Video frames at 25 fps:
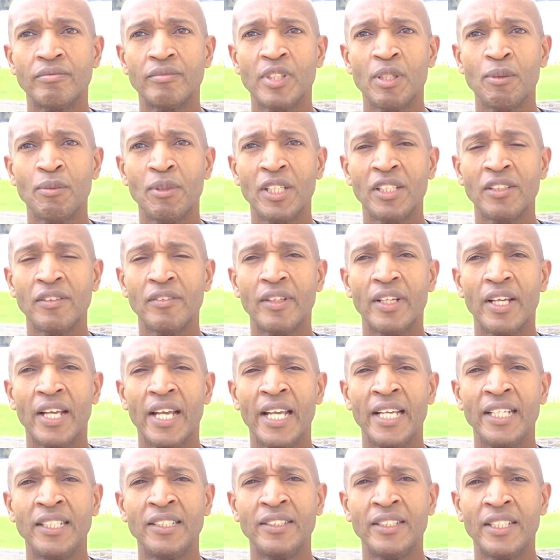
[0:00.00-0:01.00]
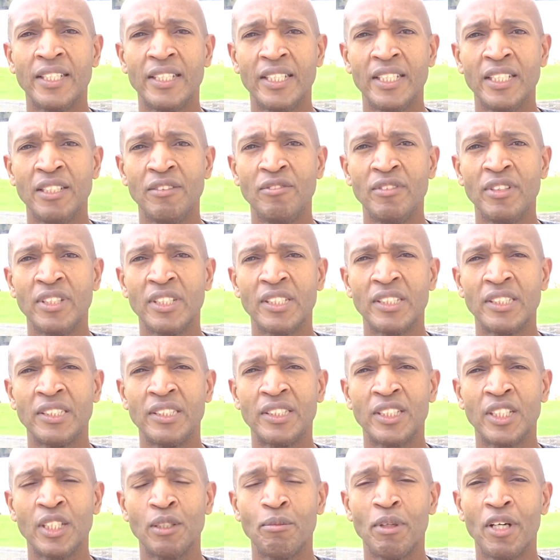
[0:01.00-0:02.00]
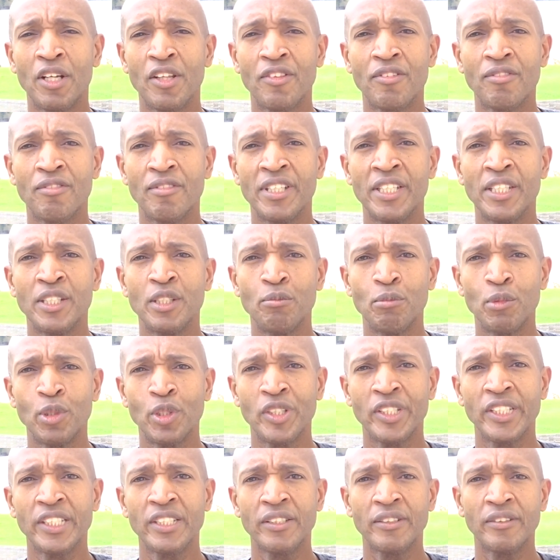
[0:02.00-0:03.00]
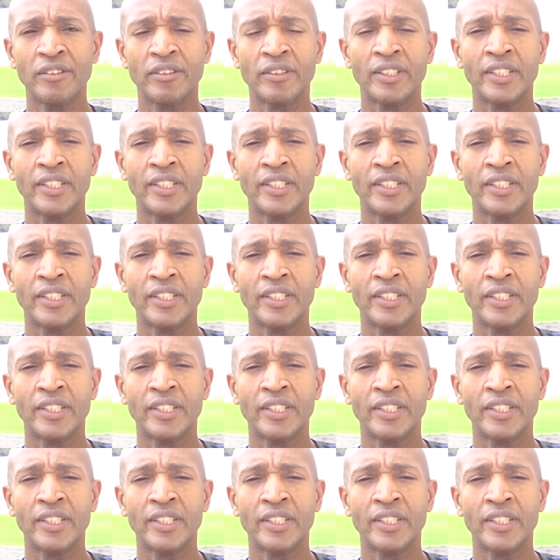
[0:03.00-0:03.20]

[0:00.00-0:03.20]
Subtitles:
about 8 in the evening until about 3 in the morning.